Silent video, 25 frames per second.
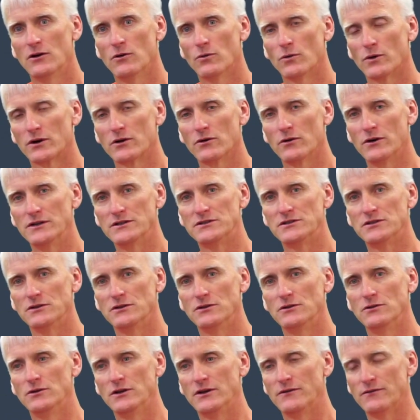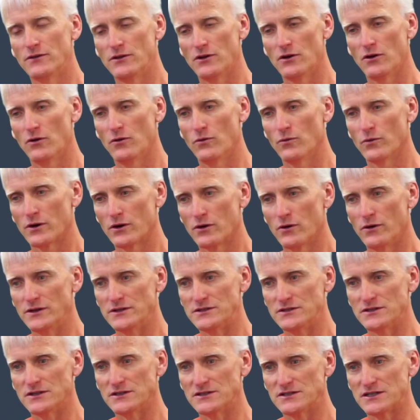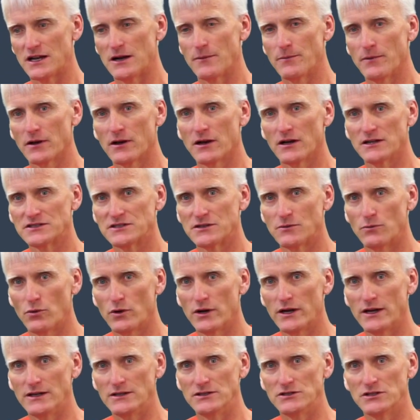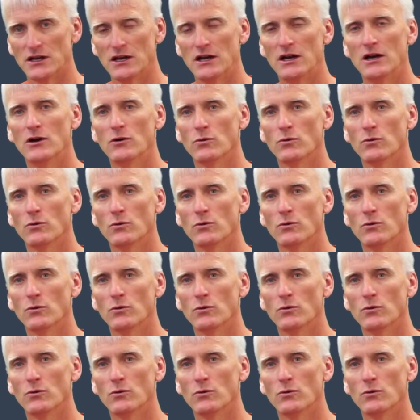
we're going to, even though we're going to set up a custom range,